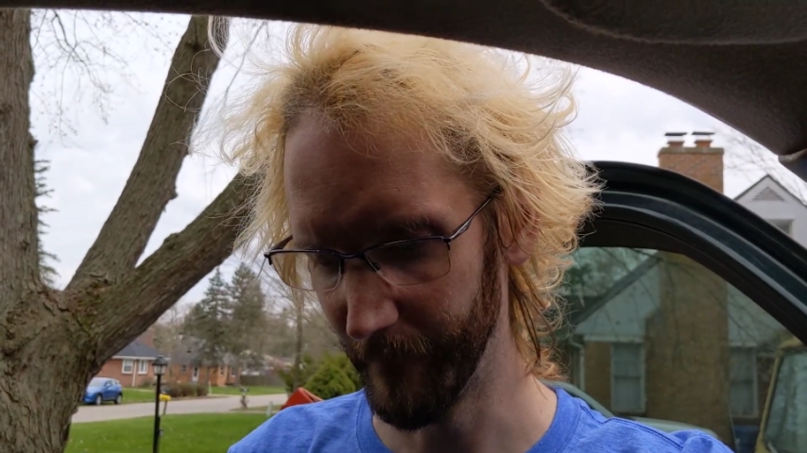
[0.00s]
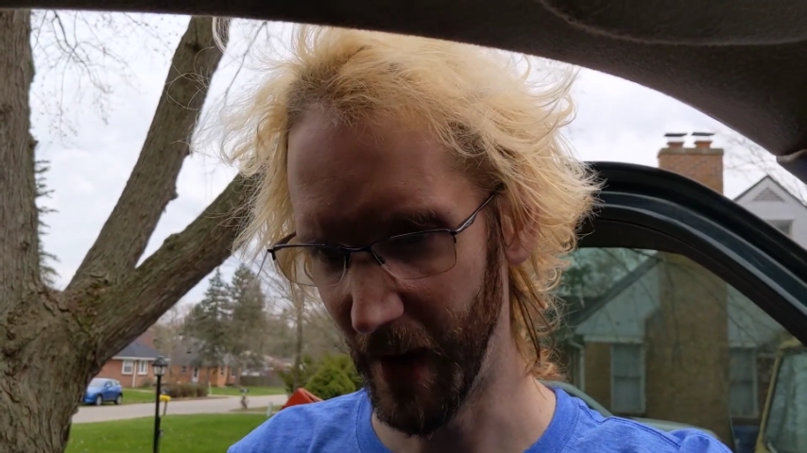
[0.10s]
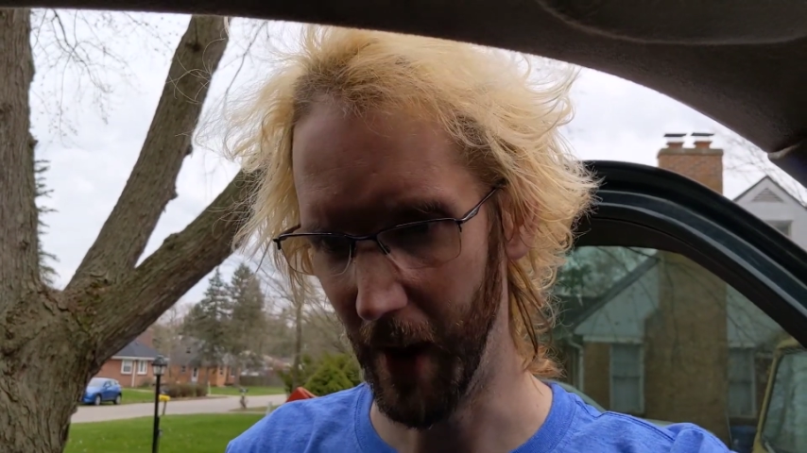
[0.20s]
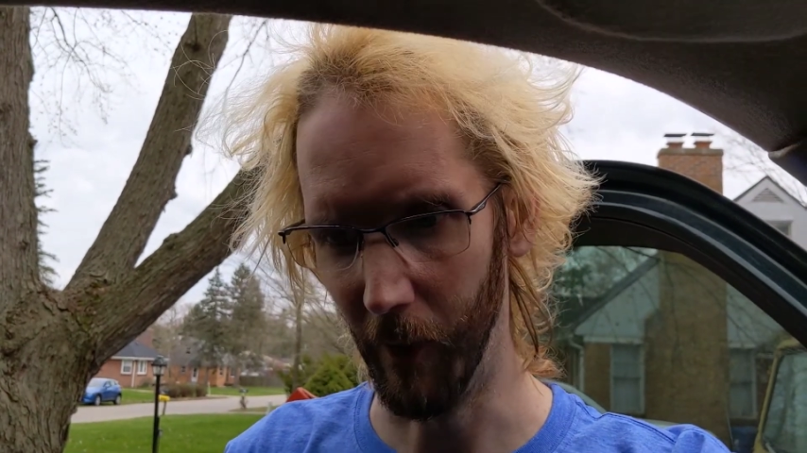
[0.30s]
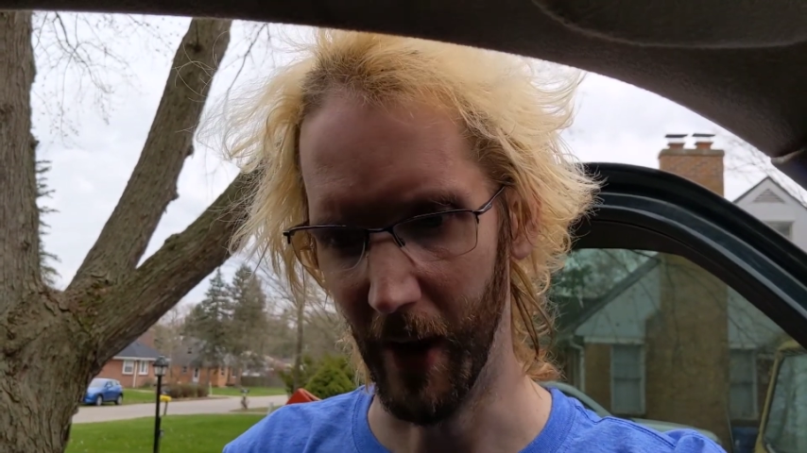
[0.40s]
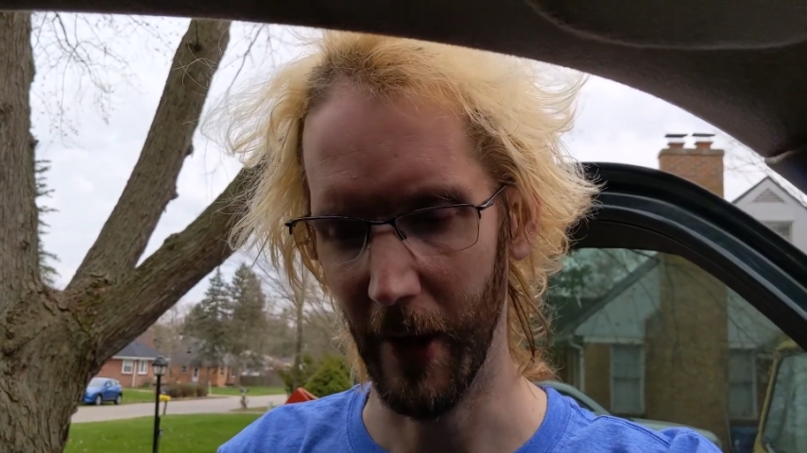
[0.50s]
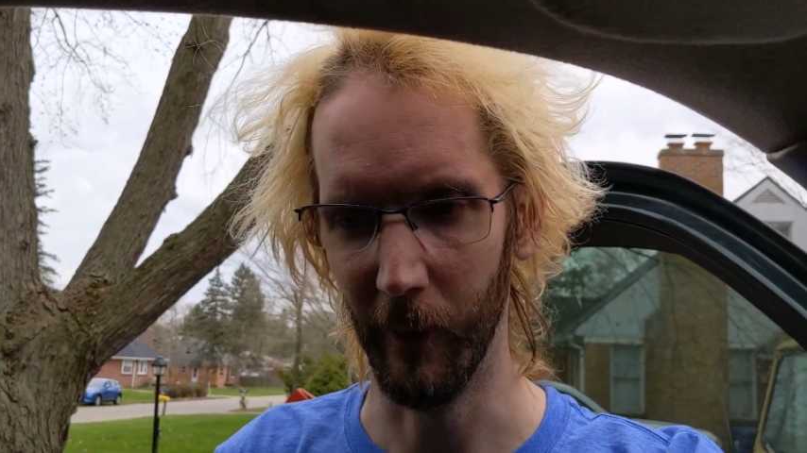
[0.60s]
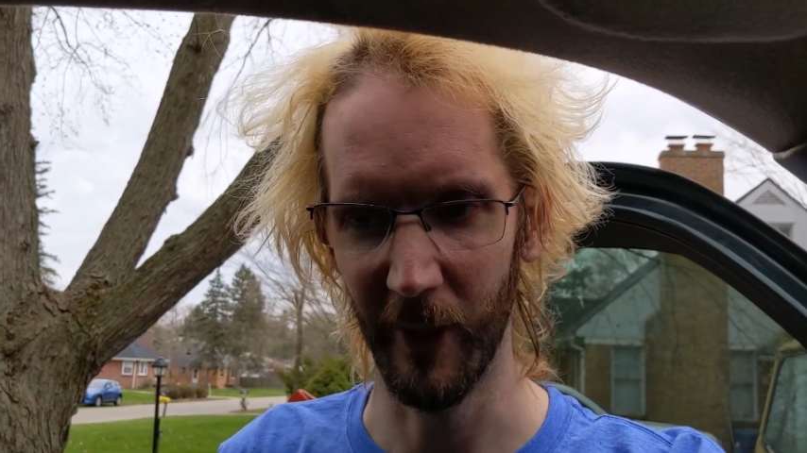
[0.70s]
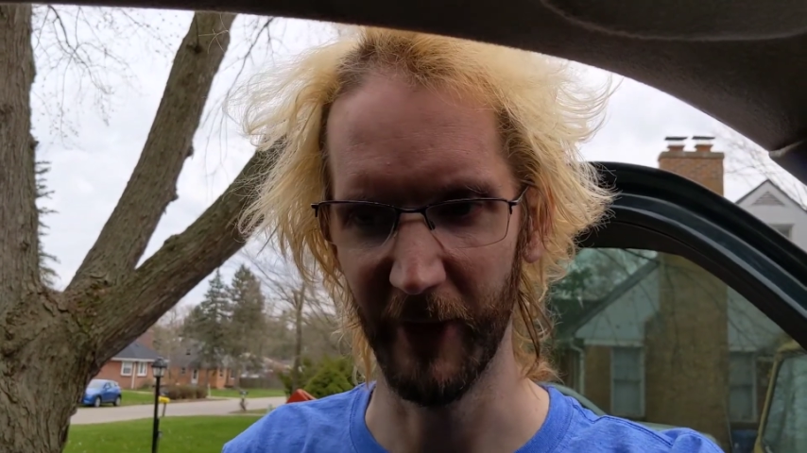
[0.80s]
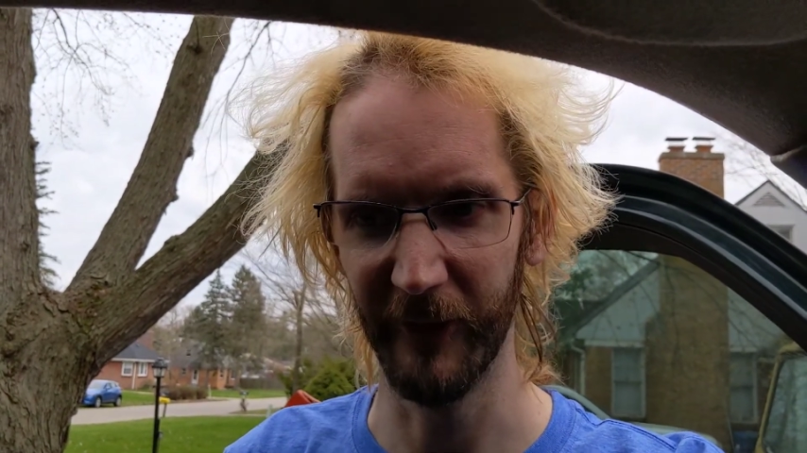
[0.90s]
Oh, and
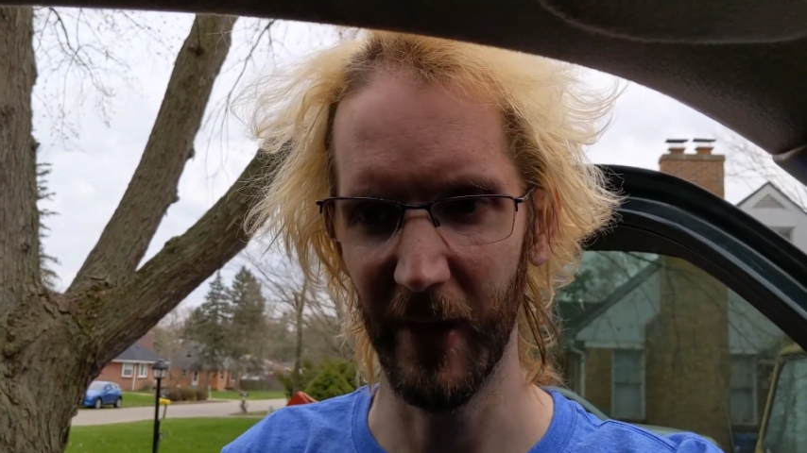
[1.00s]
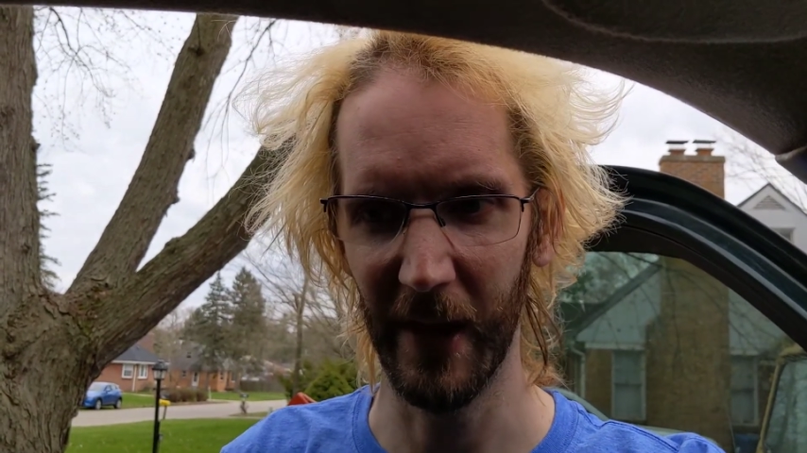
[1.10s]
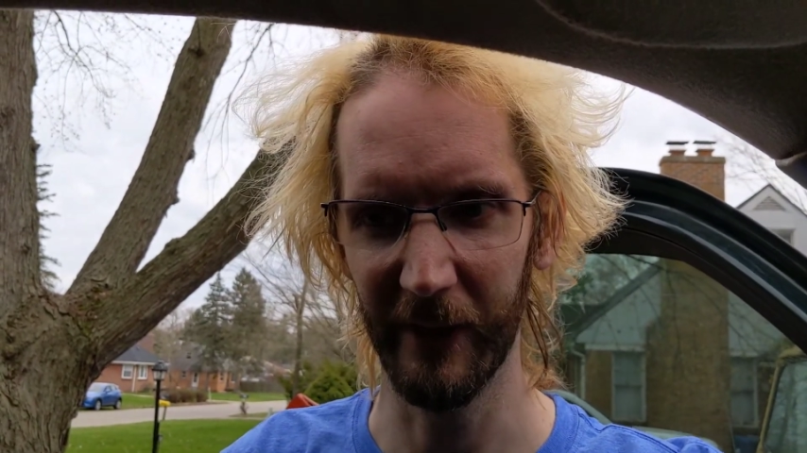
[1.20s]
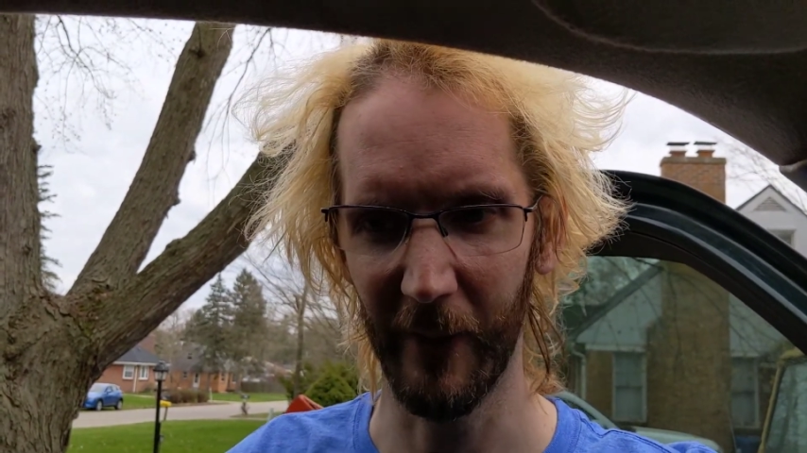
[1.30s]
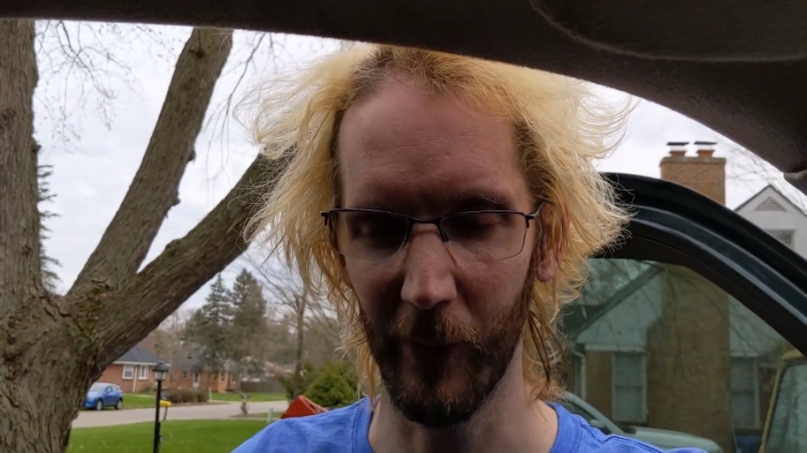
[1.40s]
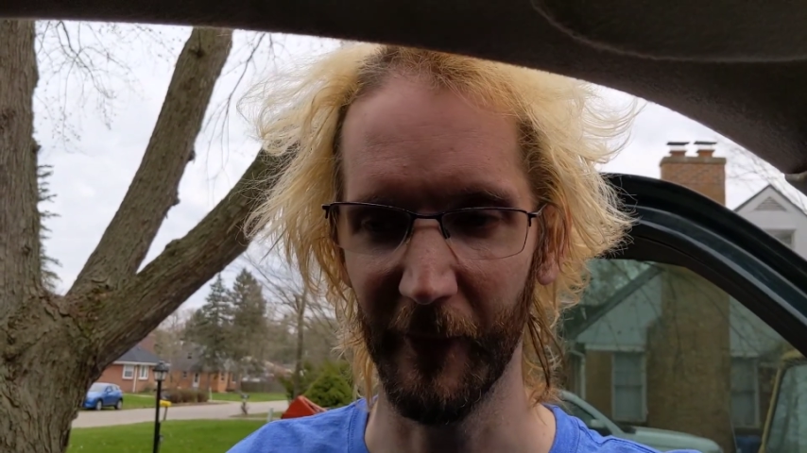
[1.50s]
one of these days I will